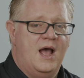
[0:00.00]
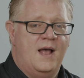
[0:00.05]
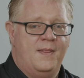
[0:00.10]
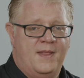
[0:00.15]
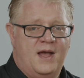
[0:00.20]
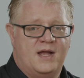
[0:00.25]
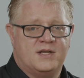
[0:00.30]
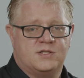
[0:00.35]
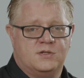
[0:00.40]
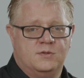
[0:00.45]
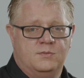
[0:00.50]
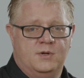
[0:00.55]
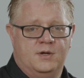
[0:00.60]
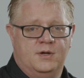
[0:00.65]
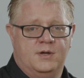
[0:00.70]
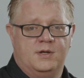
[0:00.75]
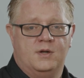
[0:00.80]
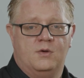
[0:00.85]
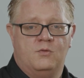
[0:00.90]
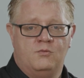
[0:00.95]
And that's the
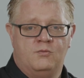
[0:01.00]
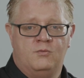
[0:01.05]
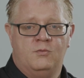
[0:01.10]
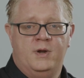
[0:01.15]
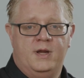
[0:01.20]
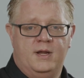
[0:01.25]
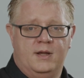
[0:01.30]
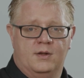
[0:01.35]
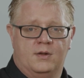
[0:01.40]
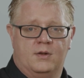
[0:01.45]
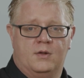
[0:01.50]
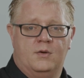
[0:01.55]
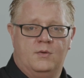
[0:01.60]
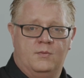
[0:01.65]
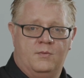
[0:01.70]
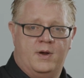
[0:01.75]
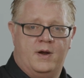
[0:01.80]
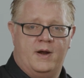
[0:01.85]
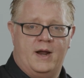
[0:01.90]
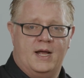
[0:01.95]
word real,
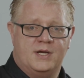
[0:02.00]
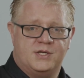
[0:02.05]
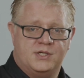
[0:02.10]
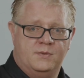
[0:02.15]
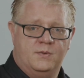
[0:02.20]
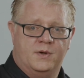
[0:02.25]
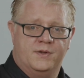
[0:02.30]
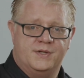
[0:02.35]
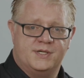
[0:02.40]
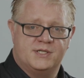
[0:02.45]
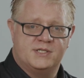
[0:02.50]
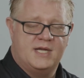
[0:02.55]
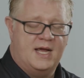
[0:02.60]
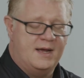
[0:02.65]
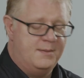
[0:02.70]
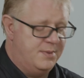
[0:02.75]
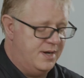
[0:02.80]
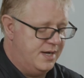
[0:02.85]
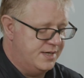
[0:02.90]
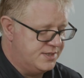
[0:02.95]
where I actually want this
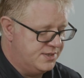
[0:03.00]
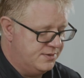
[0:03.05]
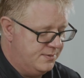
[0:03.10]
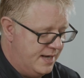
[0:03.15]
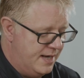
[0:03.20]
soundbite to